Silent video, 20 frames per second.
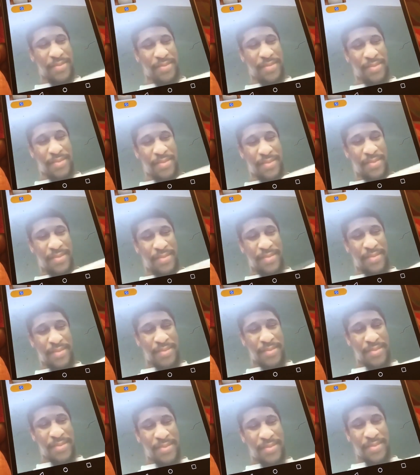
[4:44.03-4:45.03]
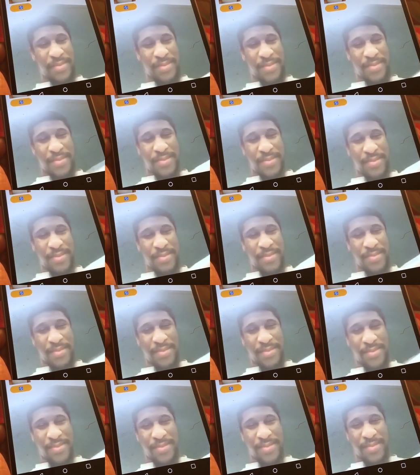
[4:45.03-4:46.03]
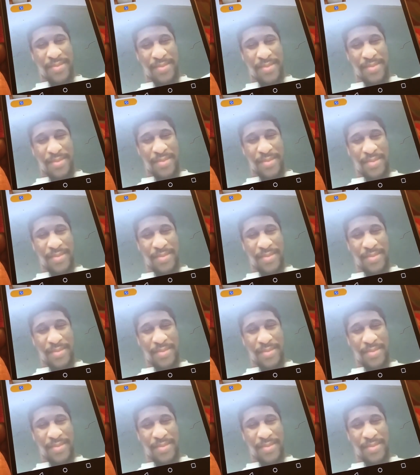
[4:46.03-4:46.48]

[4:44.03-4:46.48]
No one is speaking in this clip.